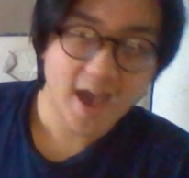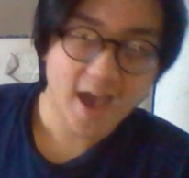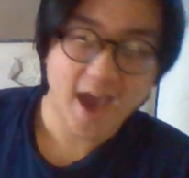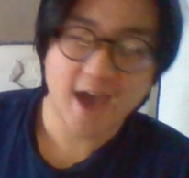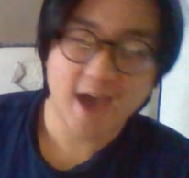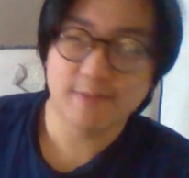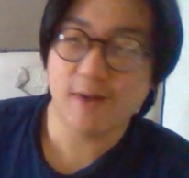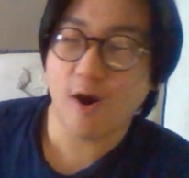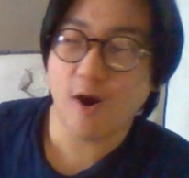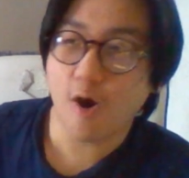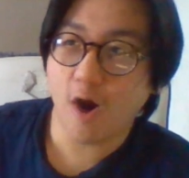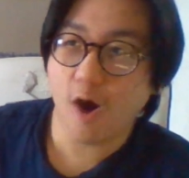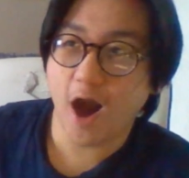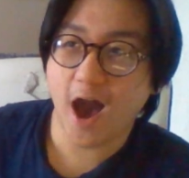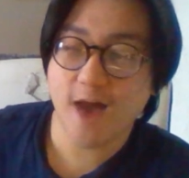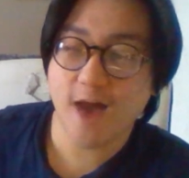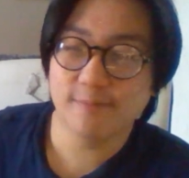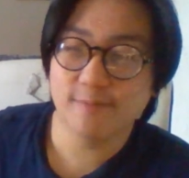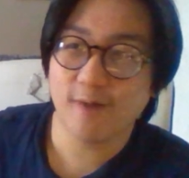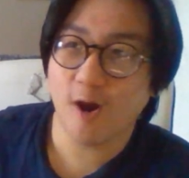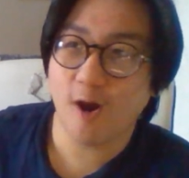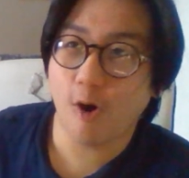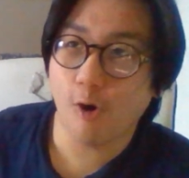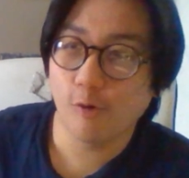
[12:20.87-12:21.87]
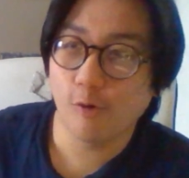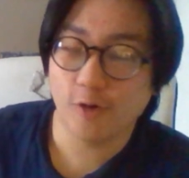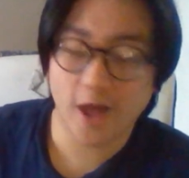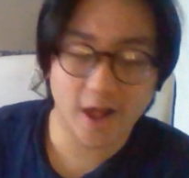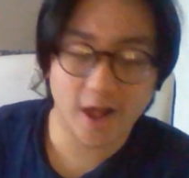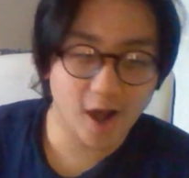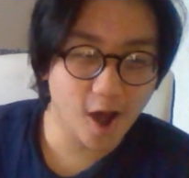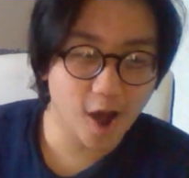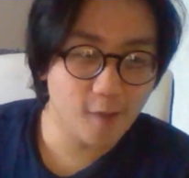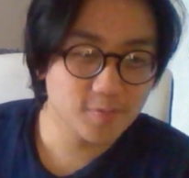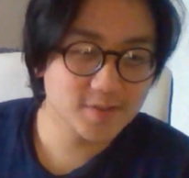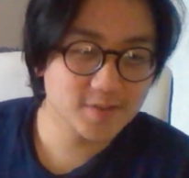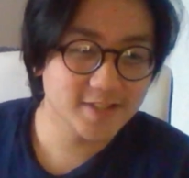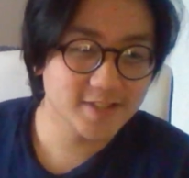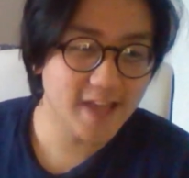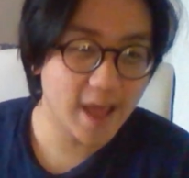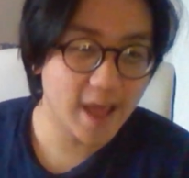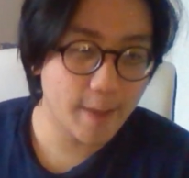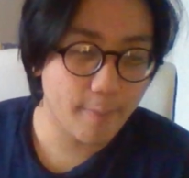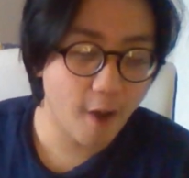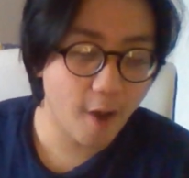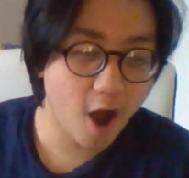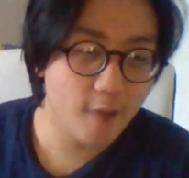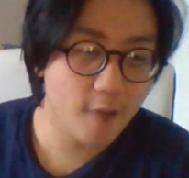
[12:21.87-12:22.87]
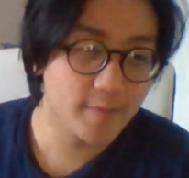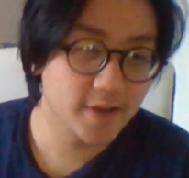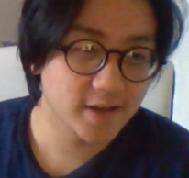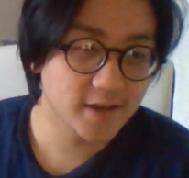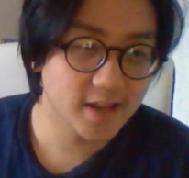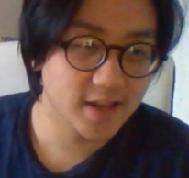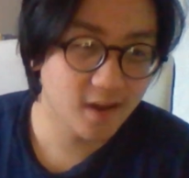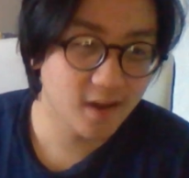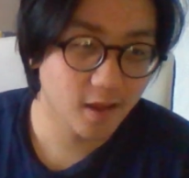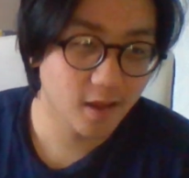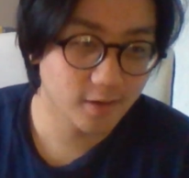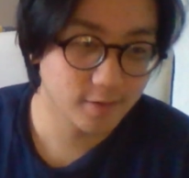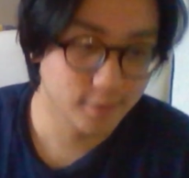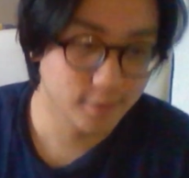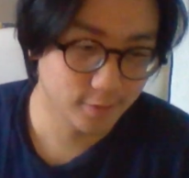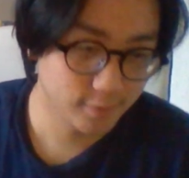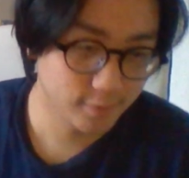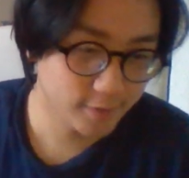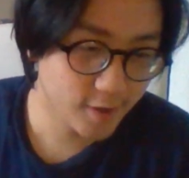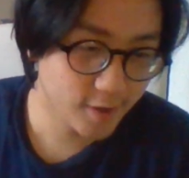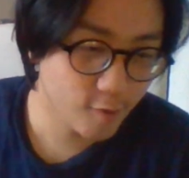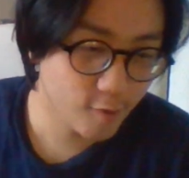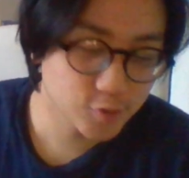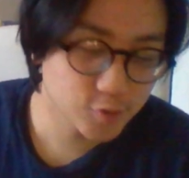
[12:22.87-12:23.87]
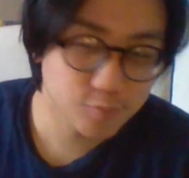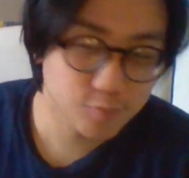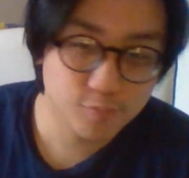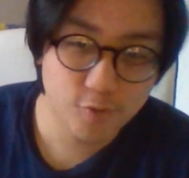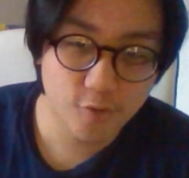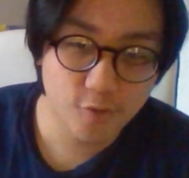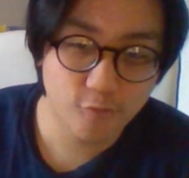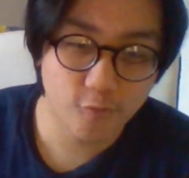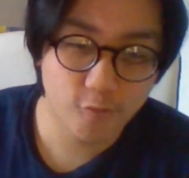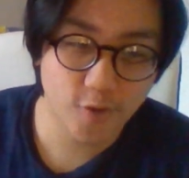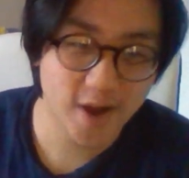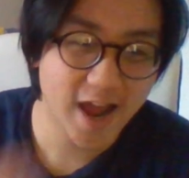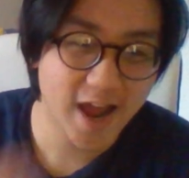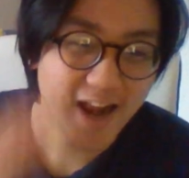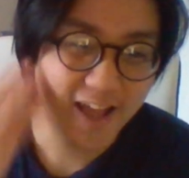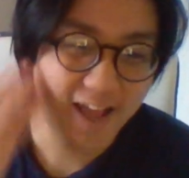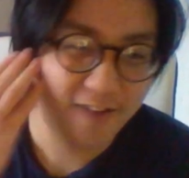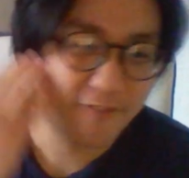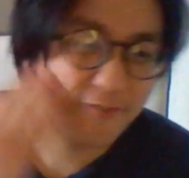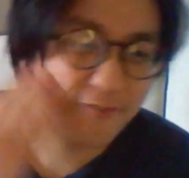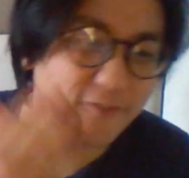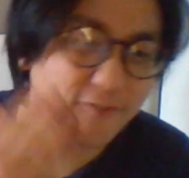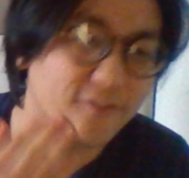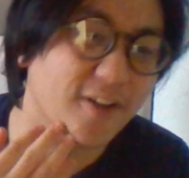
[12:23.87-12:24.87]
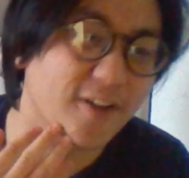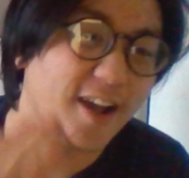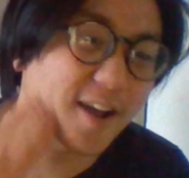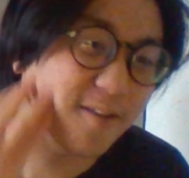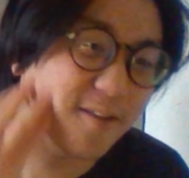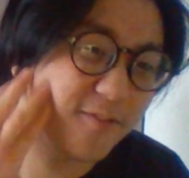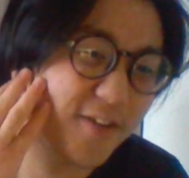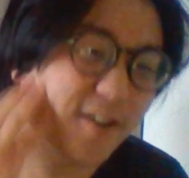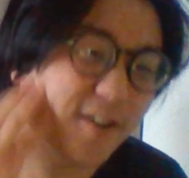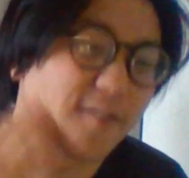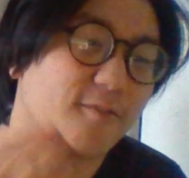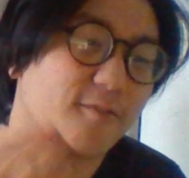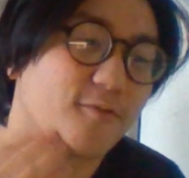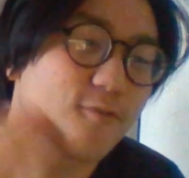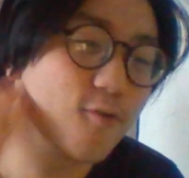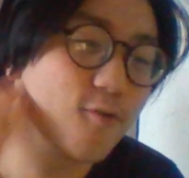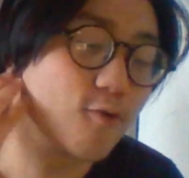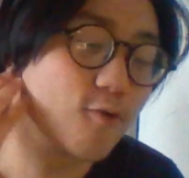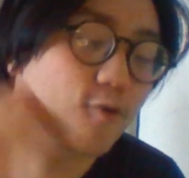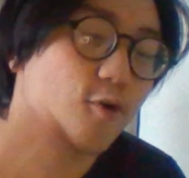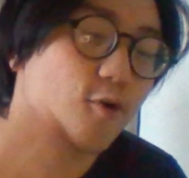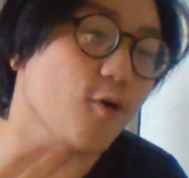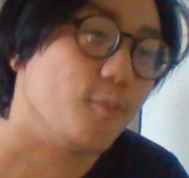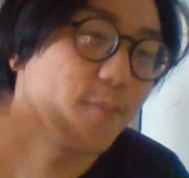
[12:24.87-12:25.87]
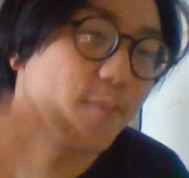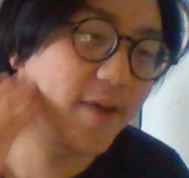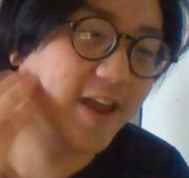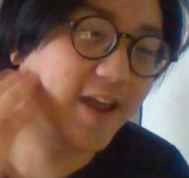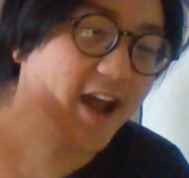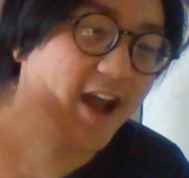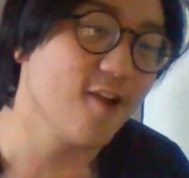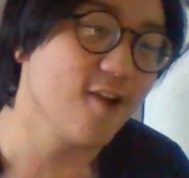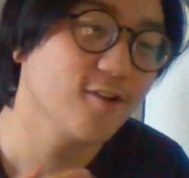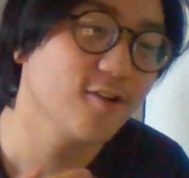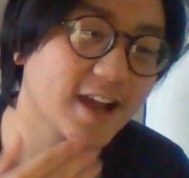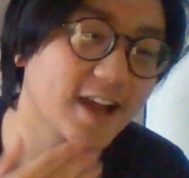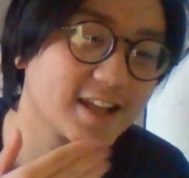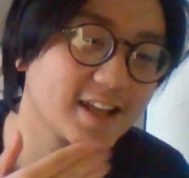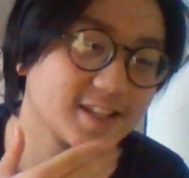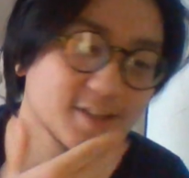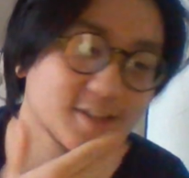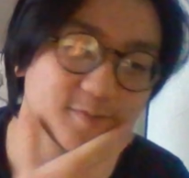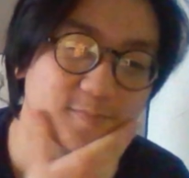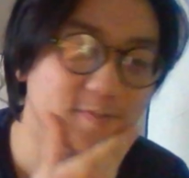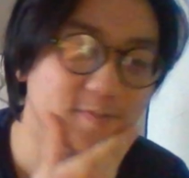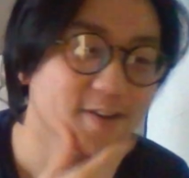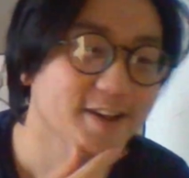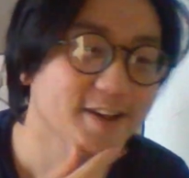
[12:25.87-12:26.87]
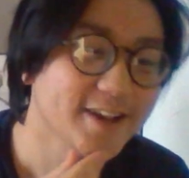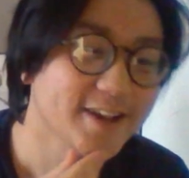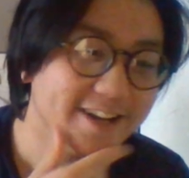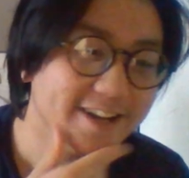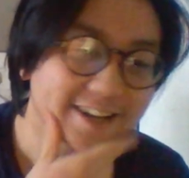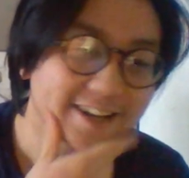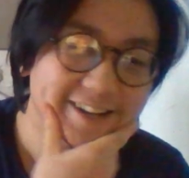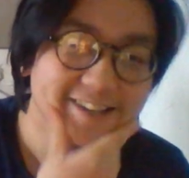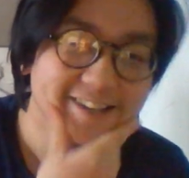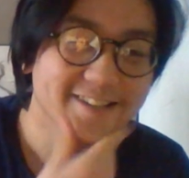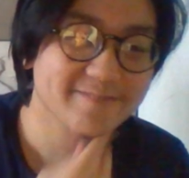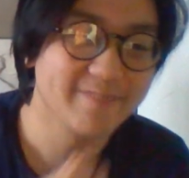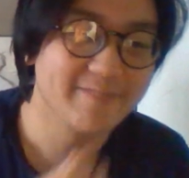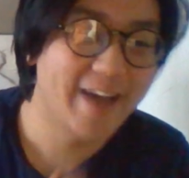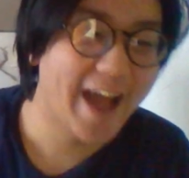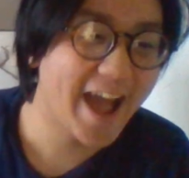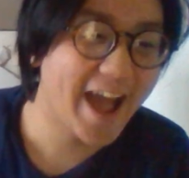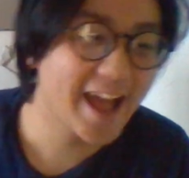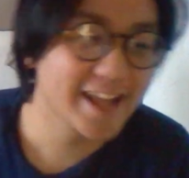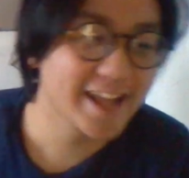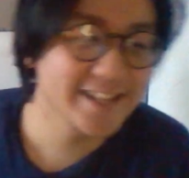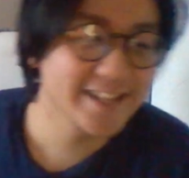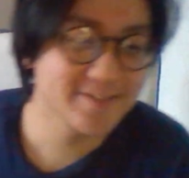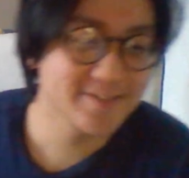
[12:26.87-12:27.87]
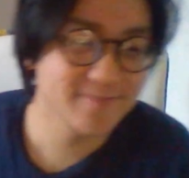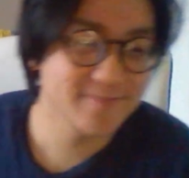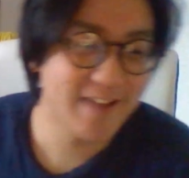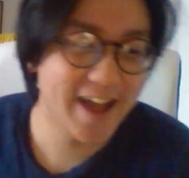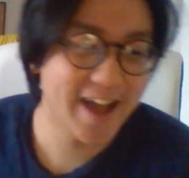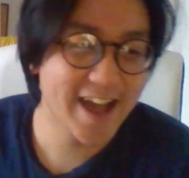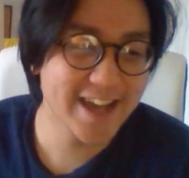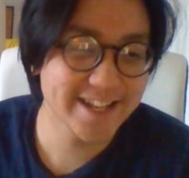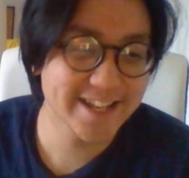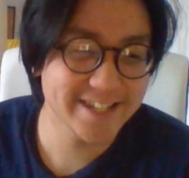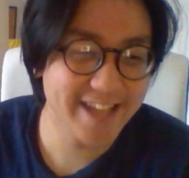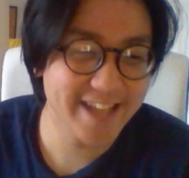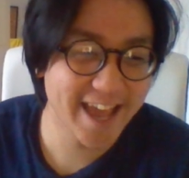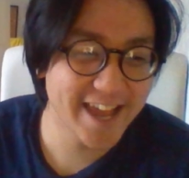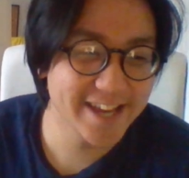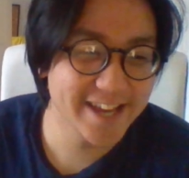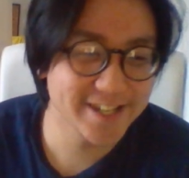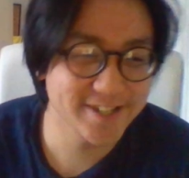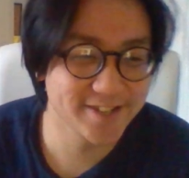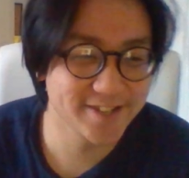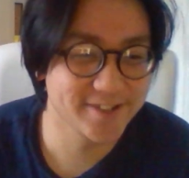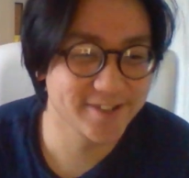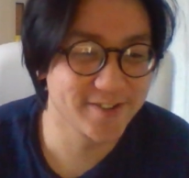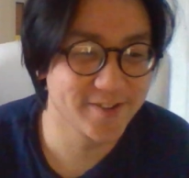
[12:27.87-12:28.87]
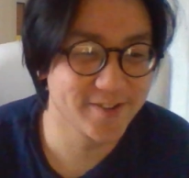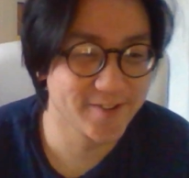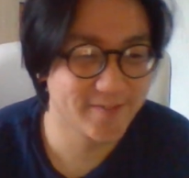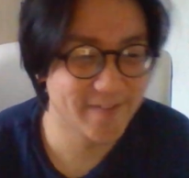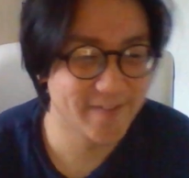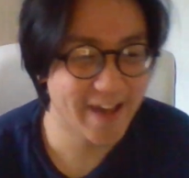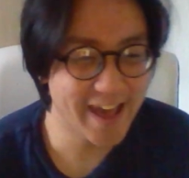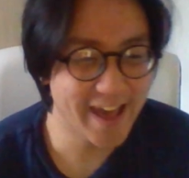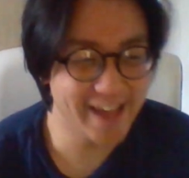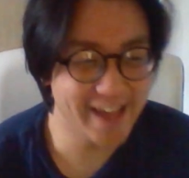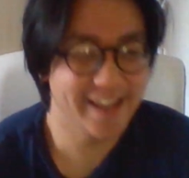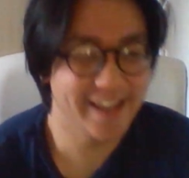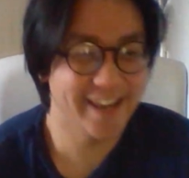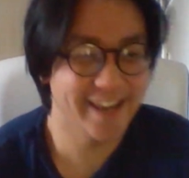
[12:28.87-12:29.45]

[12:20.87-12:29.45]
and I had my own like upstate apartment in London. It was beautiful, and I had like a fucking full grown beard. I looked like some handsome ass Asian dude, man.